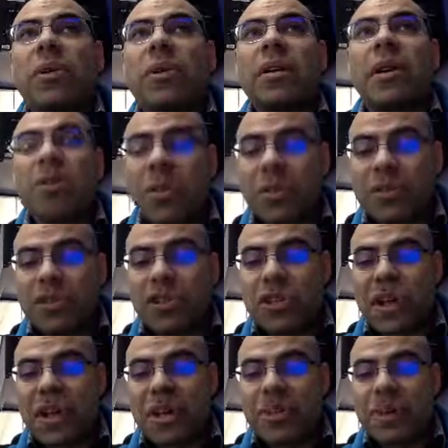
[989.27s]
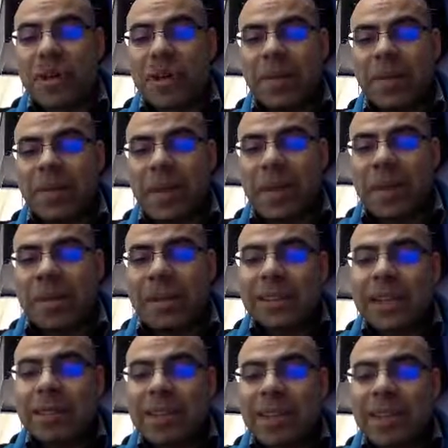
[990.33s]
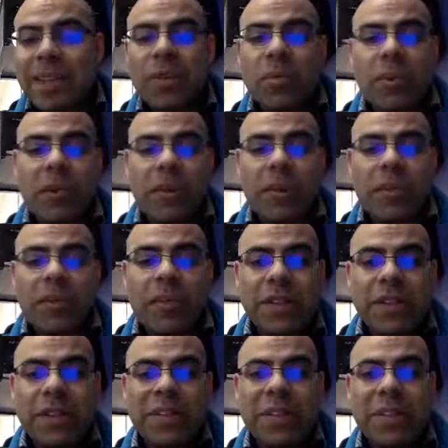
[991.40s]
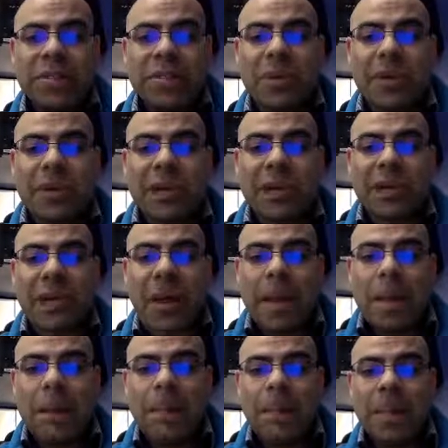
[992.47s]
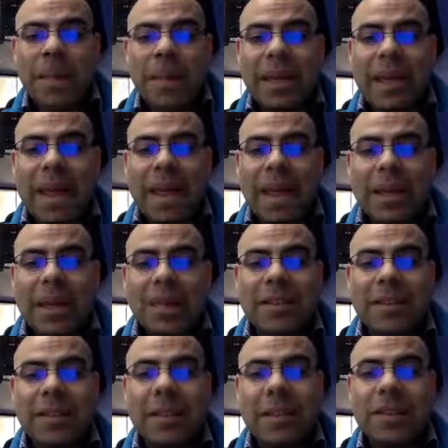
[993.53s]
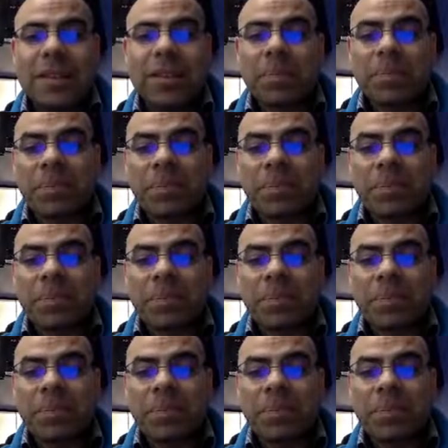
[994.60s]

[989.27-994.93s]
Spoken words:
I'm going G, A, B. Same thing here. What note fits in between B and D?